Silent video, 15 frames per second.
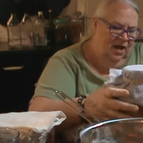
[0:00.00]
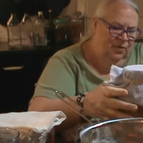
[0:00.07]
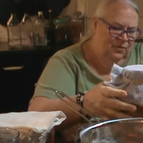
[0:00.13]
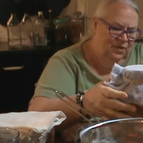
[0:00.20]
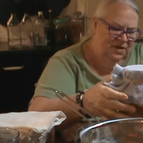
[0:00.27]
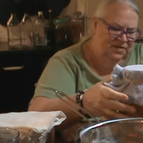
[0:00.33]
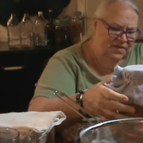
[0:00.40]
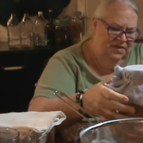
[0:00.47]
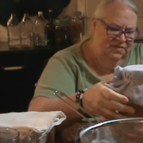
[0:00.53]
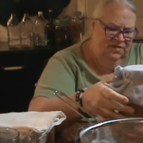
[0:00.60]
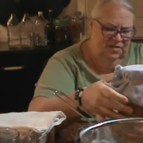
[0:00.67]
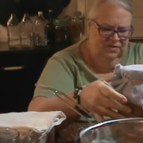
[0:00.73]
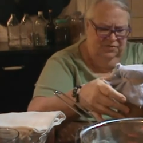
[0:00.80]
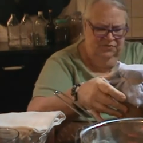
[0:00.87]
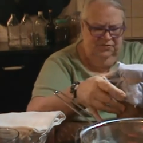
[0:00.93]
one of these in
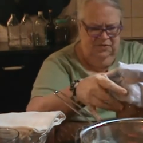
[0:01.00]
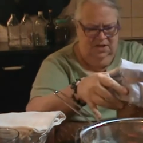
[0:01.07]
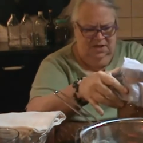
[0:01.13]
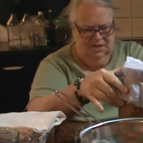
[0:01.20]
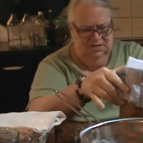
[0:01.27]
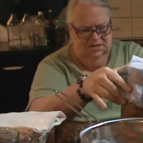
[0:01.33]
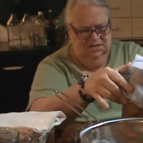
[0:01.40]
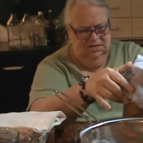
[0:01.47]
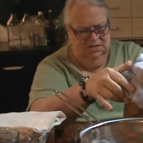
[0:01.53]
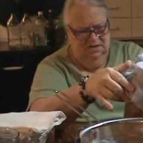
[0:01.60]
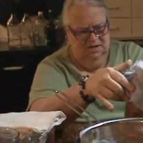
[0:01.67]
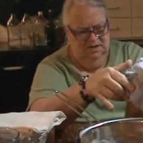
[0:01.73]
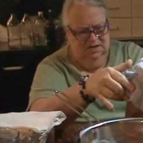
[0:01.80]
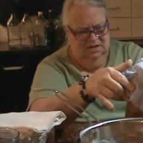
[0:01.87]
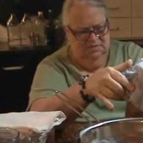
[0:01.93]
the front
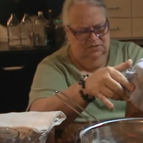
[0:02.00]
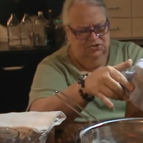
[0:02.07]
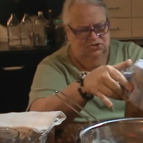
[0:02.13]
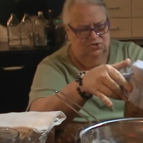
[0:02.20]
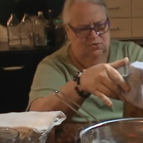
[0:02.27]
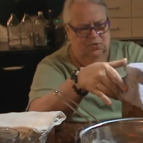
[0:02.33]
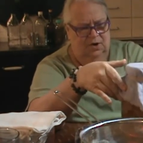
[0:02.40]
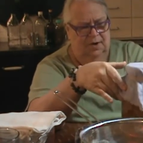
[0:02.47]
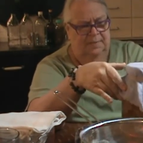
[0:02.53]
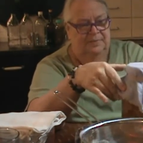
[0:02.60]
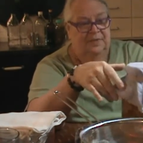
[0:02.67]
for sure,